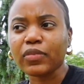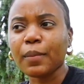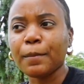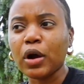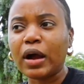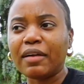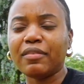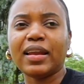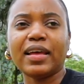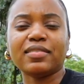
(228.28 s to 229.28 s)
but I
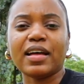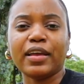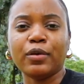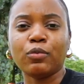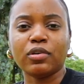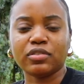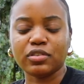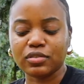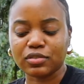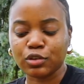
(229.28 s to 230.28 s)
realized that it
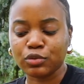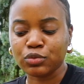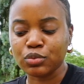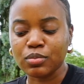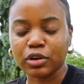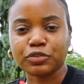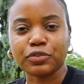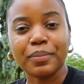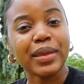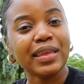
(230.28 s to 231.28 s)
wasn't too much
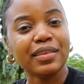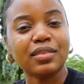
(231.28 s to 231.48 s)
for me.